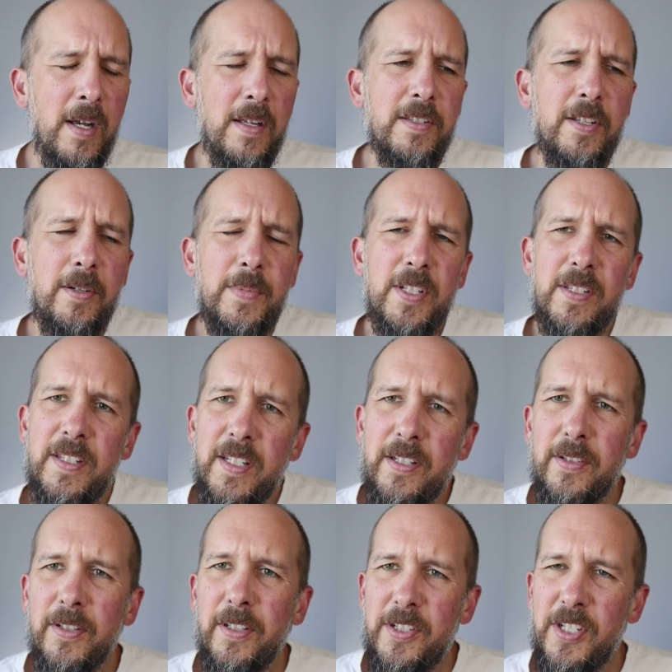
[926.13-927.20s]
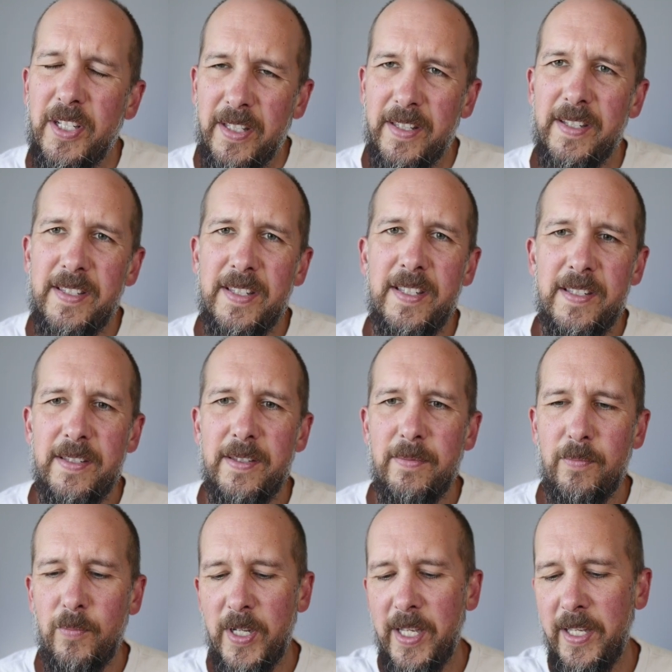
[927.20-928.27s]
So I'm just acknowledging this is
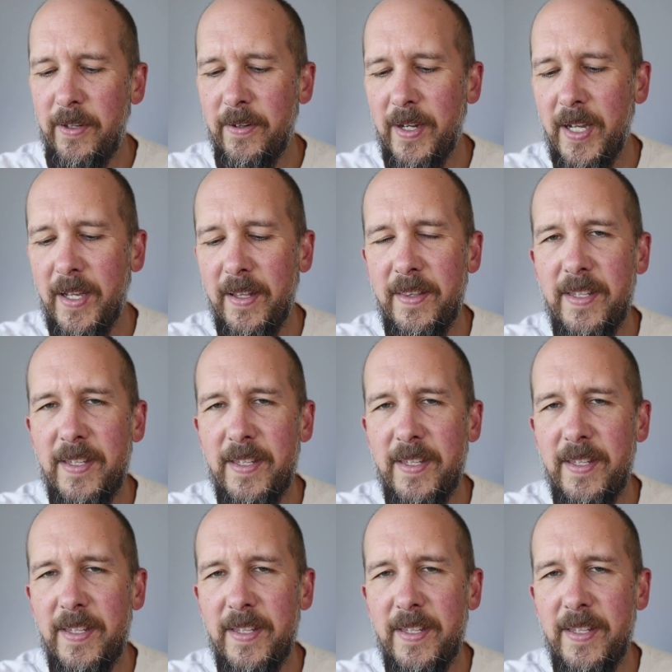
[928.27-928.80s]
where you're at.